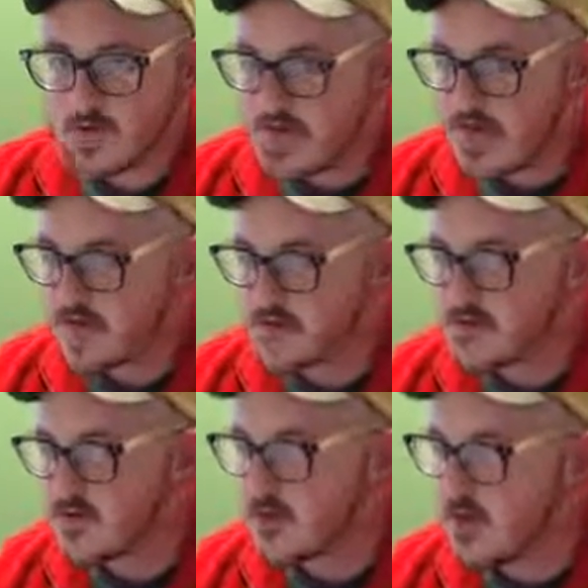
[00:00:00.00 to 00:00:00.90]

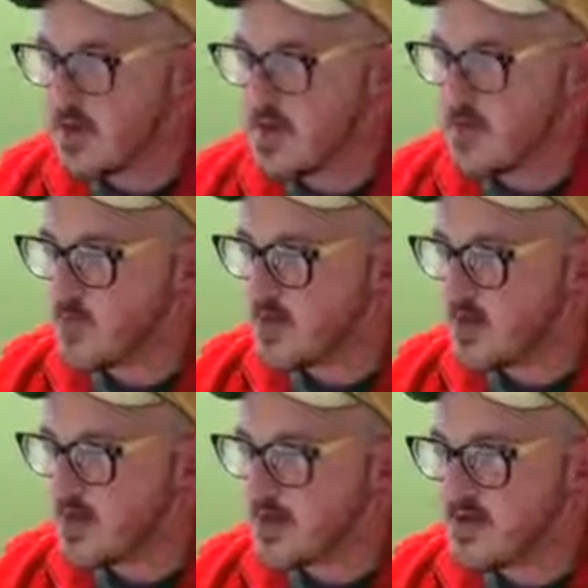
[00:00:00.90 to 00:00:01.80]
Knots at
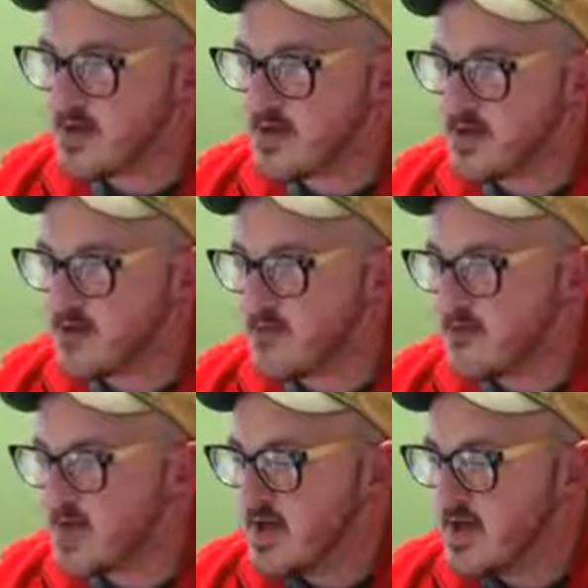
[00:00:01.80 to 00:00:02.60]
animatedknots.com.